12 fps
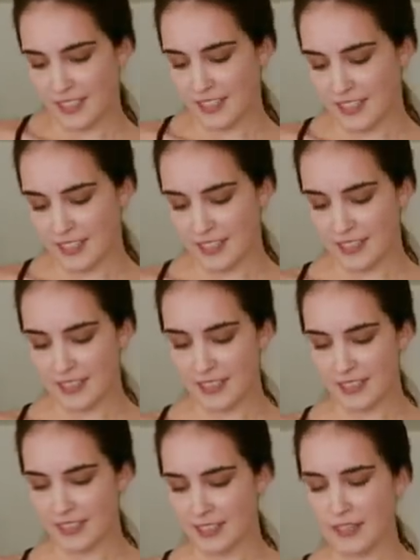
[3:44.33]

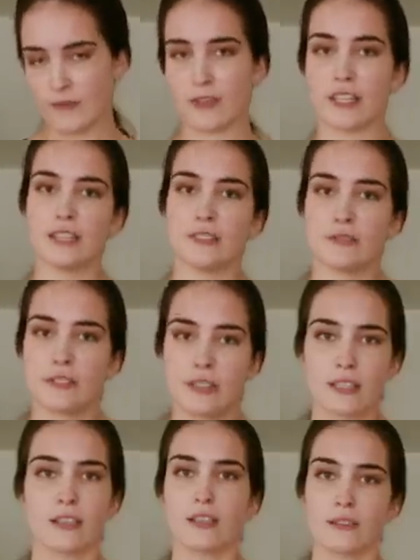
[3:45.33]
Cause if we're gonna do
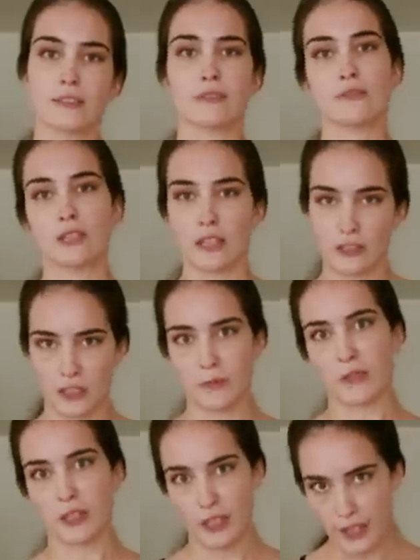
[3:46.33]
cookie dough, let's do chocolate
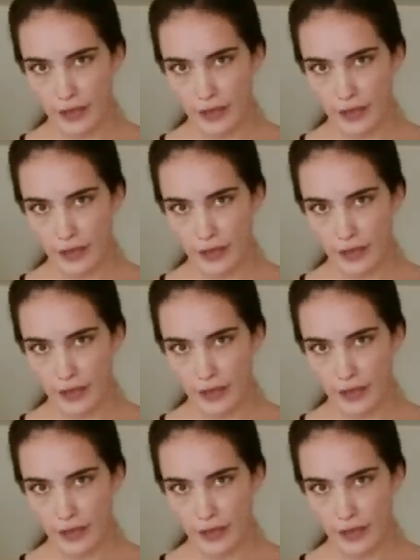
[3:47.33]
chip cookie